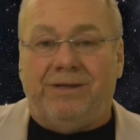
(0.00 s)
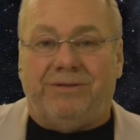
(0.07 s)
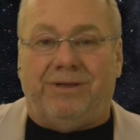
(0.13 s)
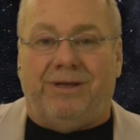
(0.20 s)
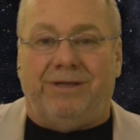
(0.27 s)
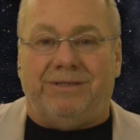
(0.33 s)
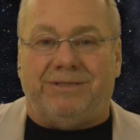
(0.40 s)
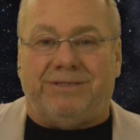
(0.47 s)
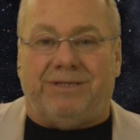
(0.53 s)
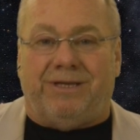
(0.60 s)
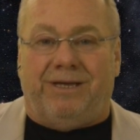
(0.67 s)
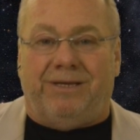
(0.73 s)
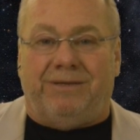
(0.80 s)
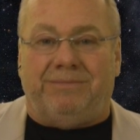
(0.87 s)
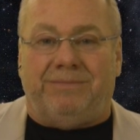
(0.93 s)
that
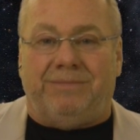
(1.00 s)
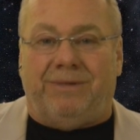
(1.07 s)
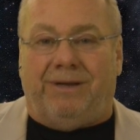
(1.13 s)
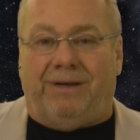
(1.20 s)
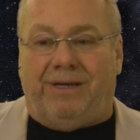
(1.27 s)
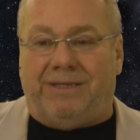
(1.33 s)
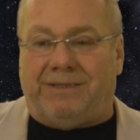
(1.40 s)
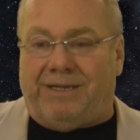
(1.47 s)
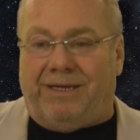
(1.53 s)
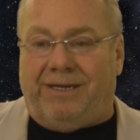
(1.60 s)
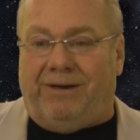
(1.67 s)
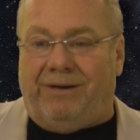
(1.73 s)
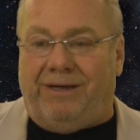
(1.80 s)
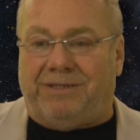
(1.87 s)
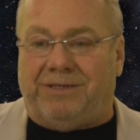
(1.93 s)
I say
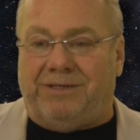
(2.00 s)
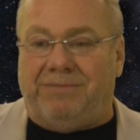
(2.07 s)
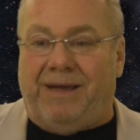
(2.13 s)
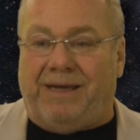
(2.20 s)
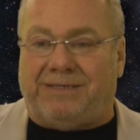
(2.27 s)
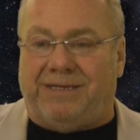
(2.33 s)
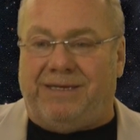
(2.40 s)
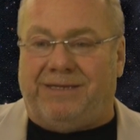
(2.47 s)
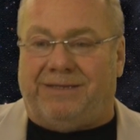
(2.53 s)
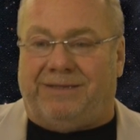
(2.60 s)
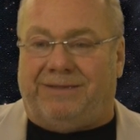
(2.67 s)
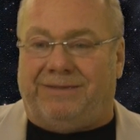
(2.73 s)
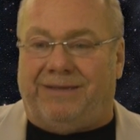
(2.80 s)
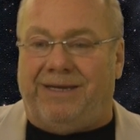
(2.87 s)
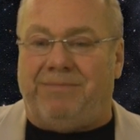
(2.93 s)
hi to Max
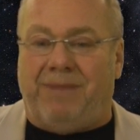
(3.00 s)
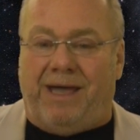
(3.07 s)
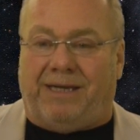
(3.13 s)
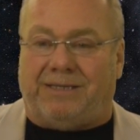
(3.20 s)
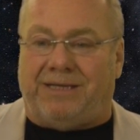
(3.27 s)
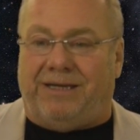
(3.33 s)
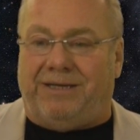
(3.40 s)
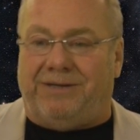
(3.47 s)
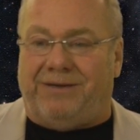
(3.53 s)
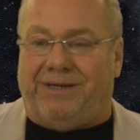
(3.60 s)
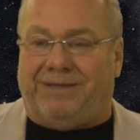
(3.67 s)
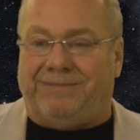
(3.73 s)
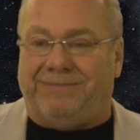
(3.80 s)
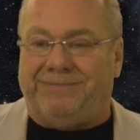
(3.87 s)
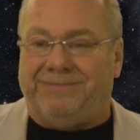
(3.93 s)
IGAN. Hey, Max, how you
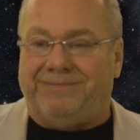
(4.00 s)
doing?